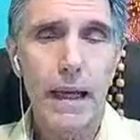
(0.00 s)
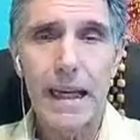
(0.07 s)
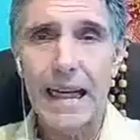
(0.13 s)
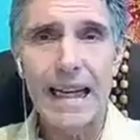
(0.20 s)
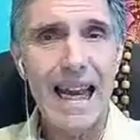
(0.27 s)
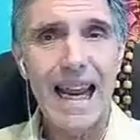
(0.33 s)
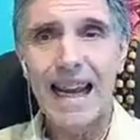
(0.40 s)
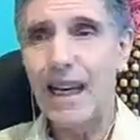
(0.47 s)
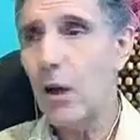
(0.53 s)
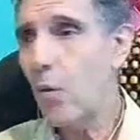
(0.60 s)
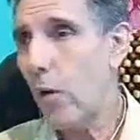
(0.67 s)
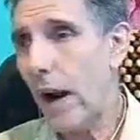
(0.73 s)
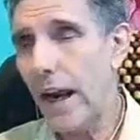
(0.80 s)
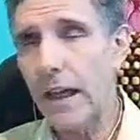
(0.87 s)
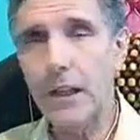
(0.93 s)
in any
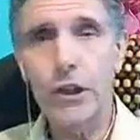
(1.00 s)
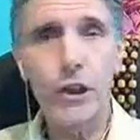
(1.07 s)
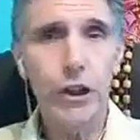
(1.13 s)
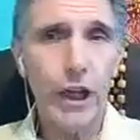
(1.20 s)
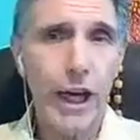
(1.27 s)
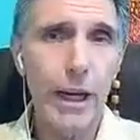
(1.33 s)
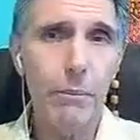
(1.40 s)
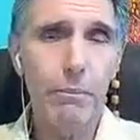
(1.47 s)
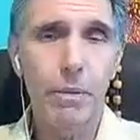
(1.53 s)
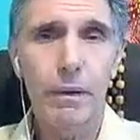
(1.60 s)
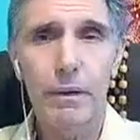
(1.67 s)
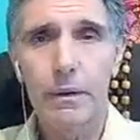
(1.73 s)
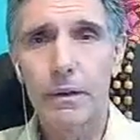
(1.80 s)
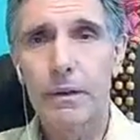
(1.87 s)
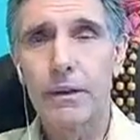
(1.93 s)
way and shape
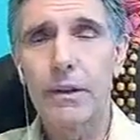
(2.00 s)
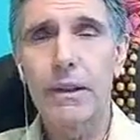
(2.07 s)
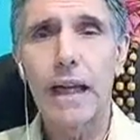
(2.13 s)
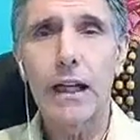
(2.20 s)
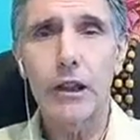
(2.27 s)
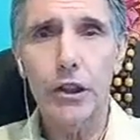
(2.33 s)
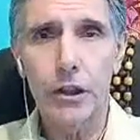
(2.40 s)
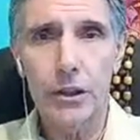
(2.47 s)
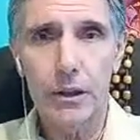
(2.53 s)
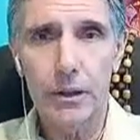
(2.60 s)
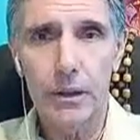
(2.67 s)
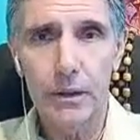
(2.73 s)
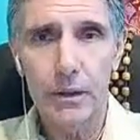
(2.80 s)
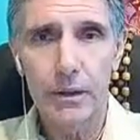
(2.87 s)
touched.